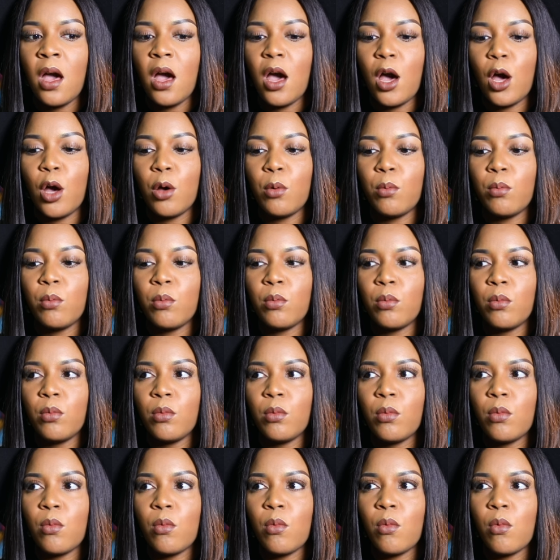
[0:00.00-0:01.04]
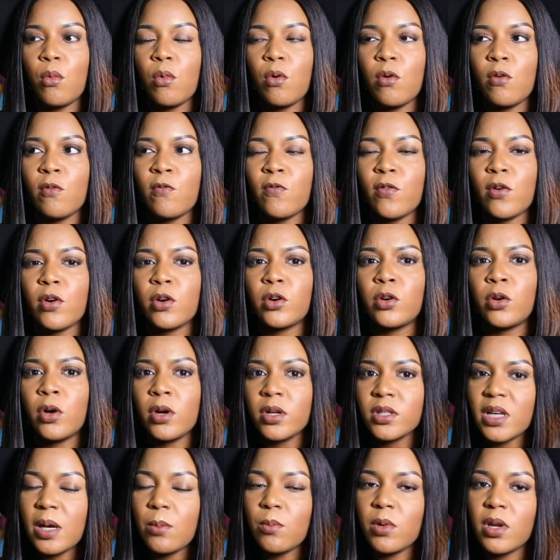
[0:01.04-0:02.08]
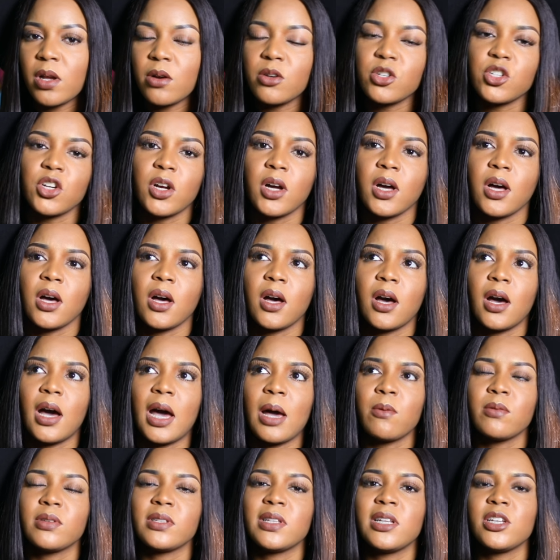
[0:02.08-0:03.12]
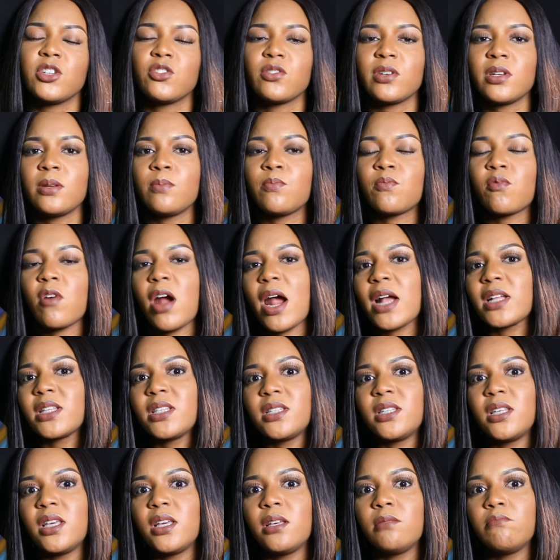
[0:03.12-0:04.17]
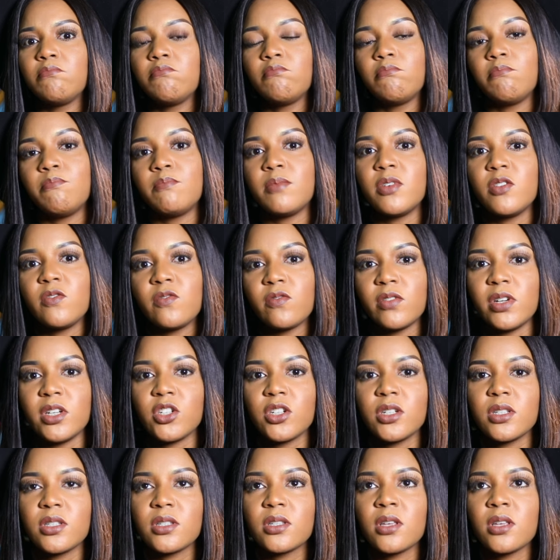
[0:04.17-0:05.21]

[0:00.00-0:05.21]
Um, for a long time when I was younger, I was literally practicing both religions.